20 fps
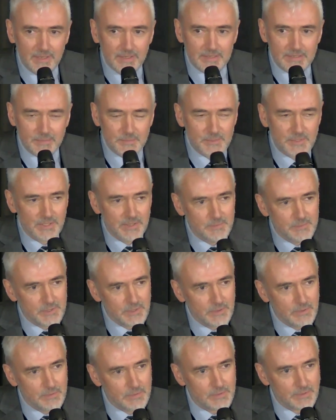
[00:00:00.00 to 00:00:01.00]
sometimes
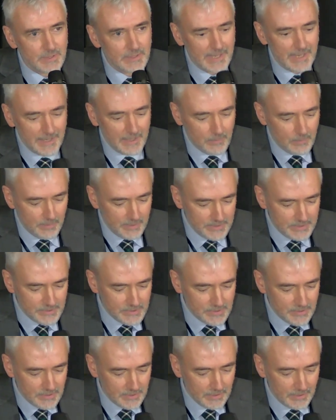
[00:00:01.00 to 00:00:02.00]
used the
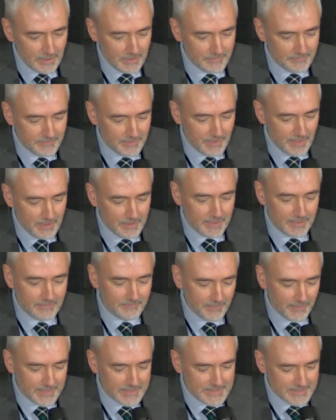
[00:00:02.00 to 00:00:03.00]
language of an
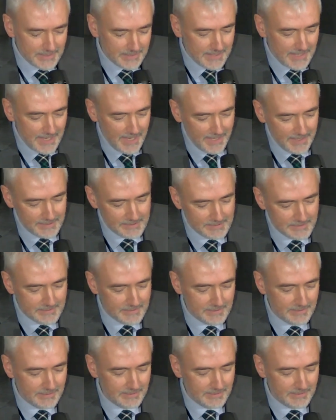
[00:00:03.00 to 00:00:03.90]
uninvited guest.